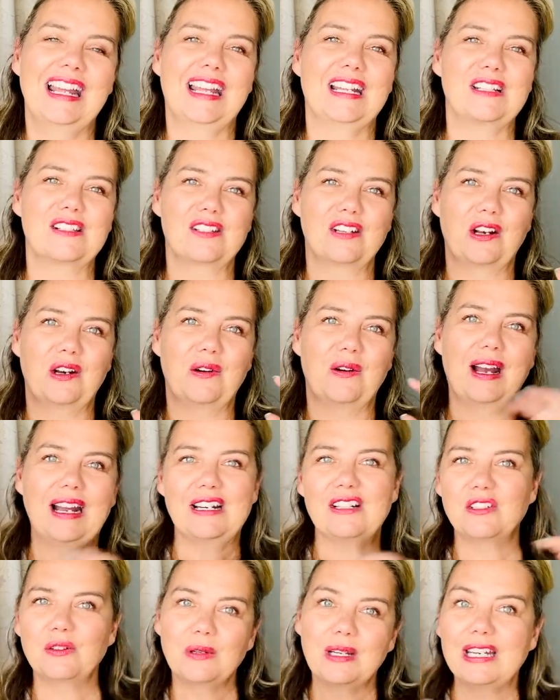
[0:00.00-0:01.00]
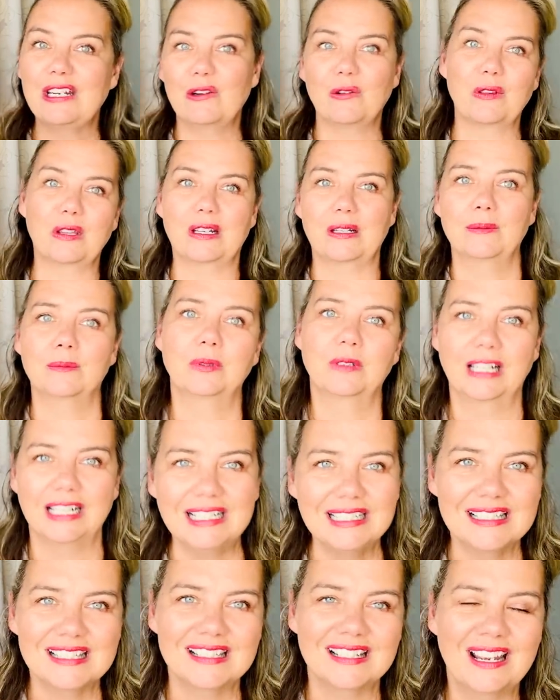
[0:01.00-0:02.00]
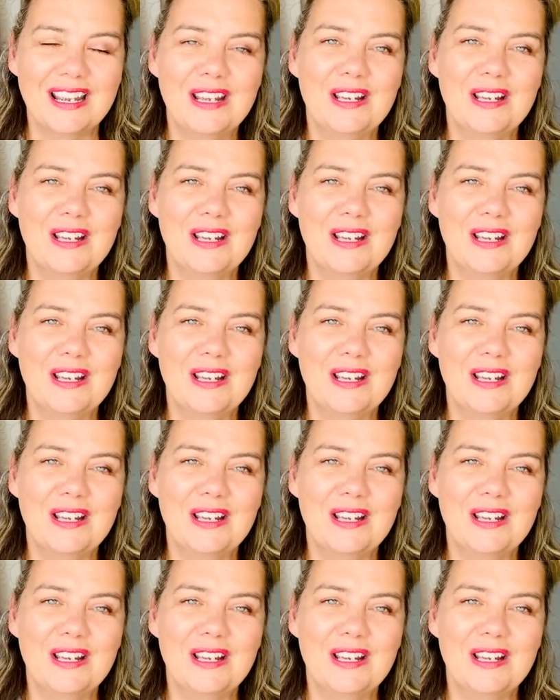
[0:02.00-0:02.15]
And so I do hear the complaints.